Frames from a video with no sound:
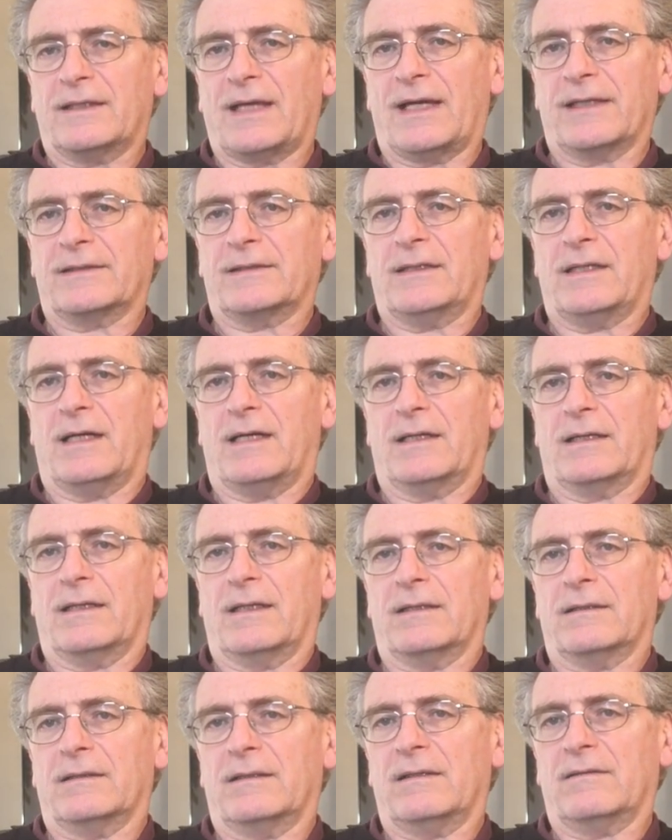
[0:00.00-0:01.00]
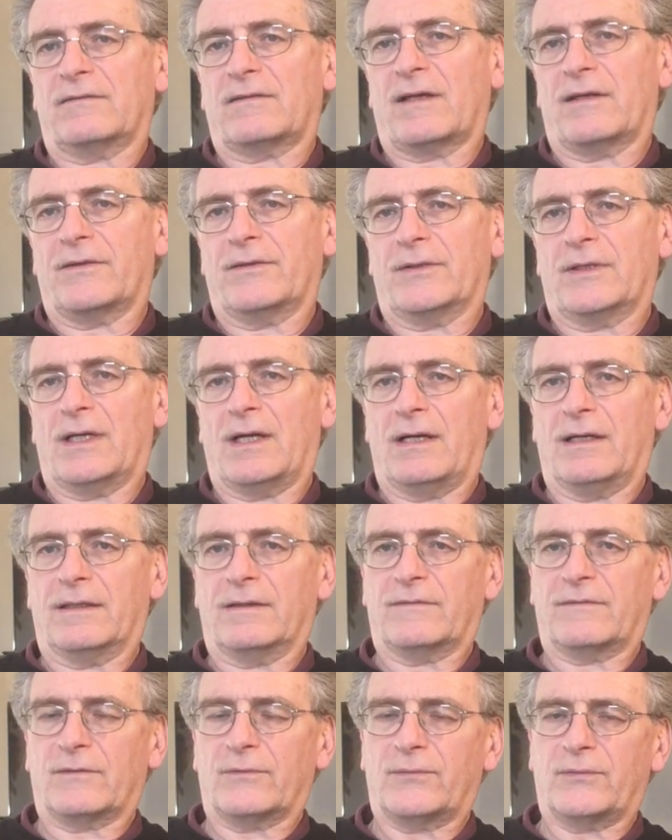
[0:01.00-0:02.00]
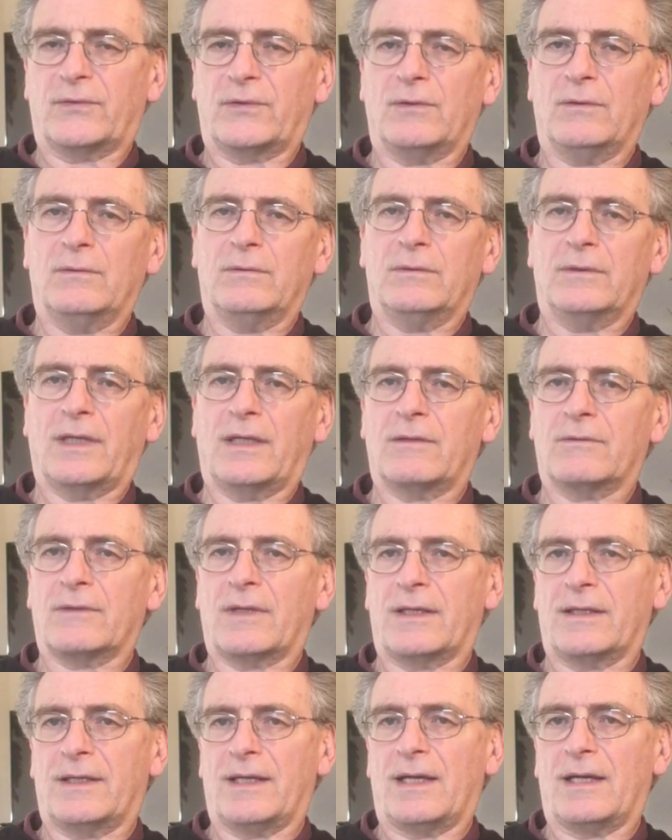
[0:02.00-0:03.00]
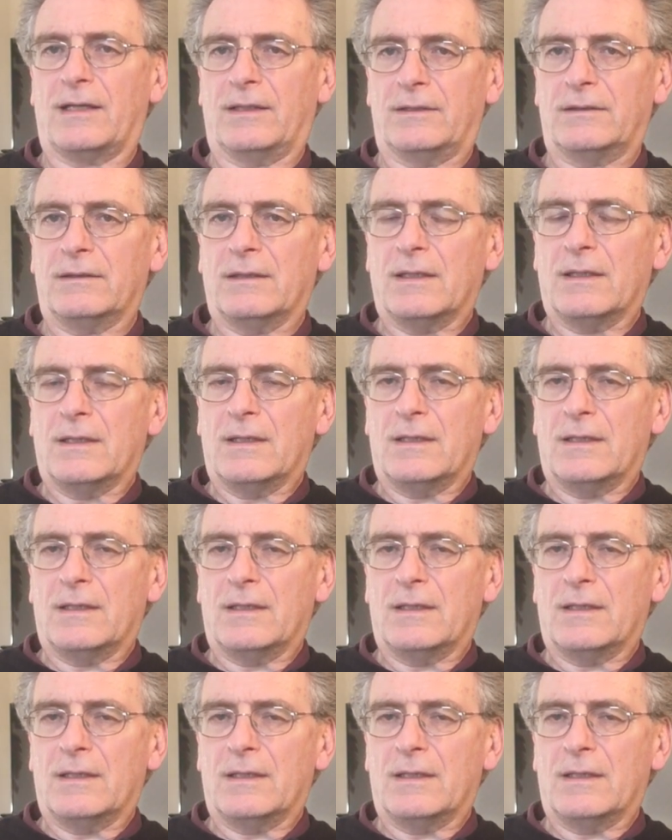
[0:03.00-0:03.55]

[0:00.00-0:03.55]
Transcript: that guy and these other guys, a few here and there,